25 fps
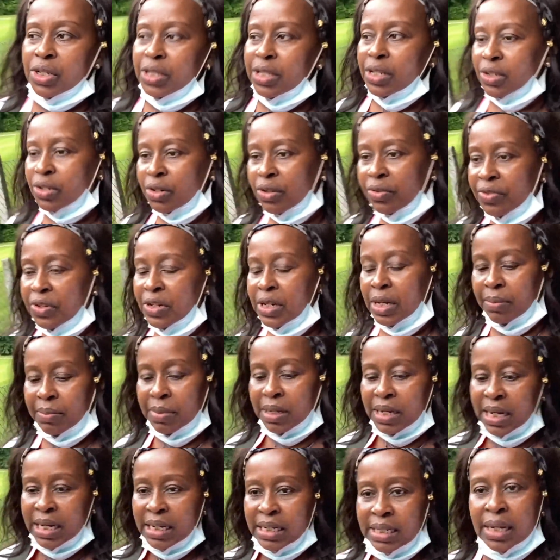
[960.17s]
this off in a
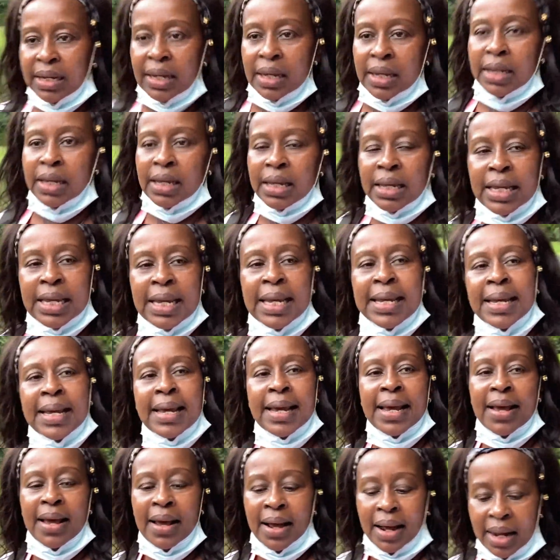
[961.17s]
minute
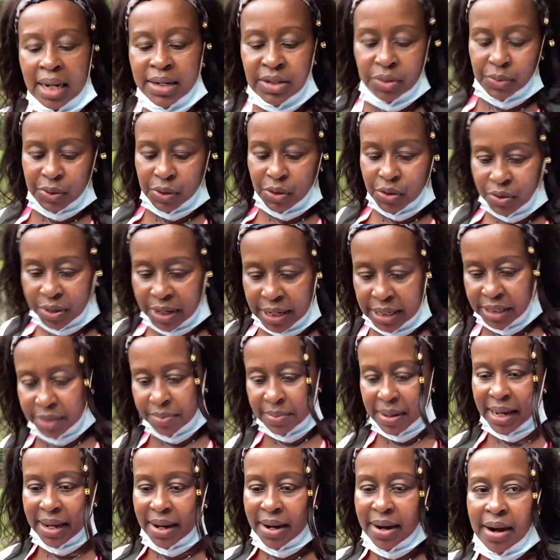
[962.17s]
and we go get
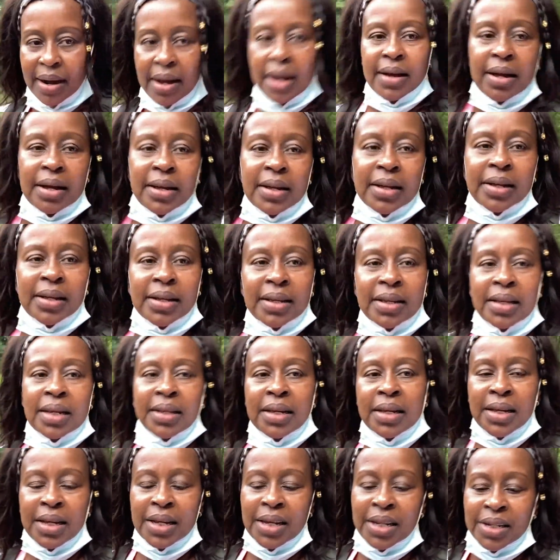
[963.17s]
my car.
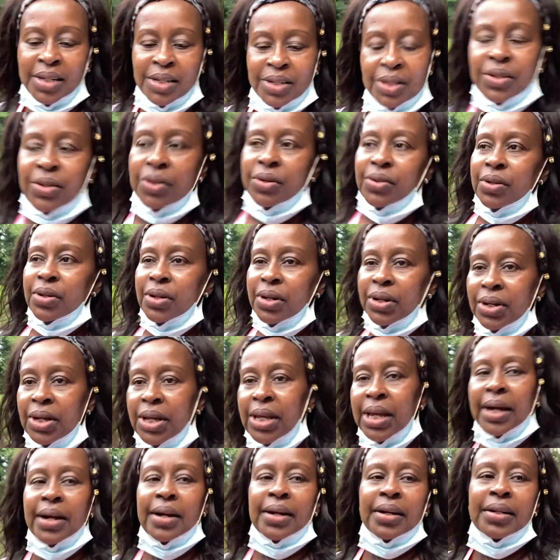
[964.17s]
So
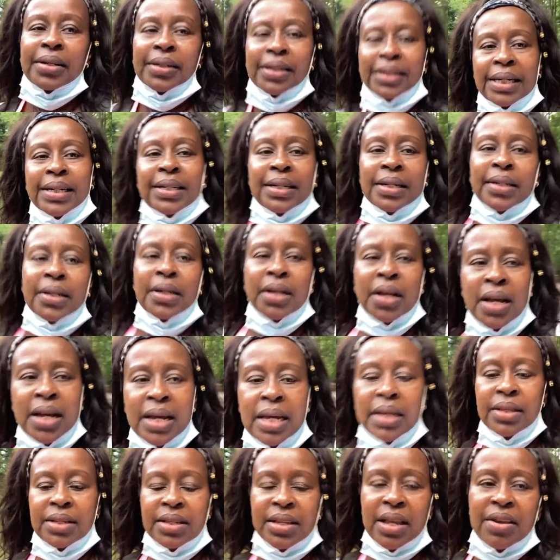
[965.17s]
yeah,
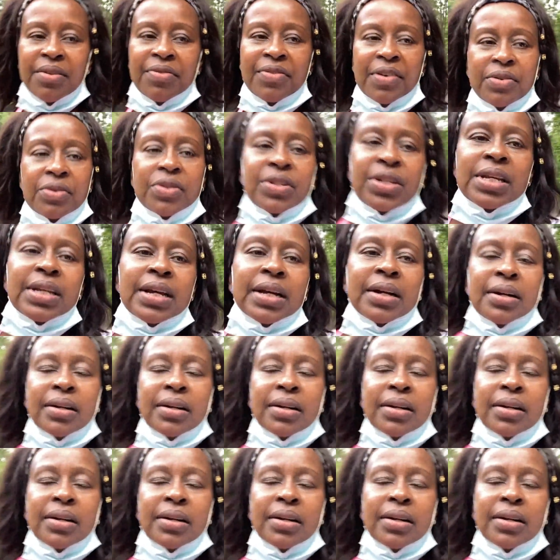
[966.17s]
it's safe out here.